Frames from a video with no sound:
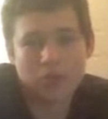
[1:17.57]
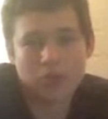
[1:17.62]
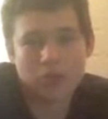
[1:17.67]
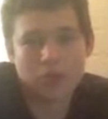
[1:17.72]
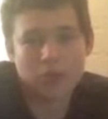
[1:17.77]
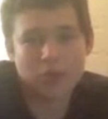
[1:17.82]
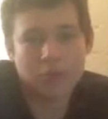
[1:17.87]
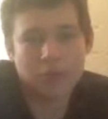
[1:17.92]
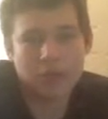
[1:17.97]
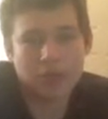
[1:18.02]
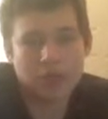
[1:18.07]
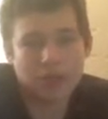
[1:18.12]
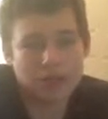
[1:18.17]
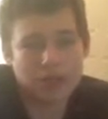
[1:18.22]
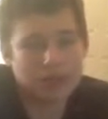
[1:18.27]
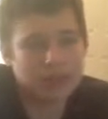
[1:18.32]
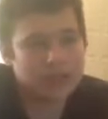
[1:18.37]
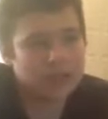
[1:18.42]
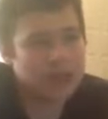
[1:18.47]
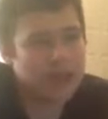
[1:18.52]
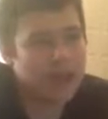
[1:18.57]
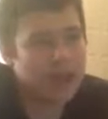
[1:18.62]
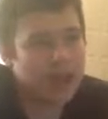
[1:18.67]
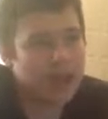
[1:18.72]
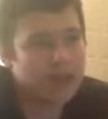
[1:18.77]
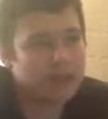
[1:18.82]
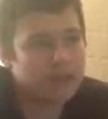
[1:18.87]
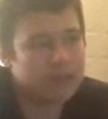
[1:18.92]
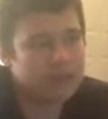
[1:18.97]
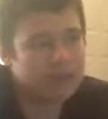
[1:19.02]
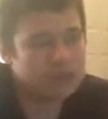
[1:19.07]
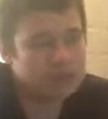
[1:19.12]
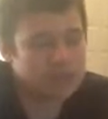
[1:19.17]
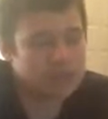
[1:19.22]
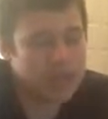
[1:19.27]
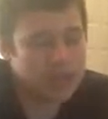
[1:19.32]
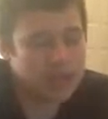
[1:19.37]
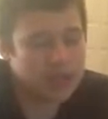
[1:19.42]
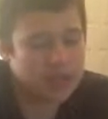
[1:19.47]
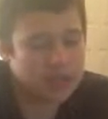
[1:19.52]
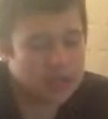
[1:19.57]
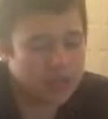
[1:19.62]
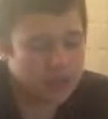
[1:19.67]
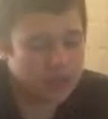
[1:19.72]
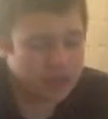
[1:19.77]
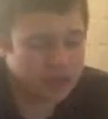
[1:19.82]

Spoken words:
I will be honest. They have taken a lot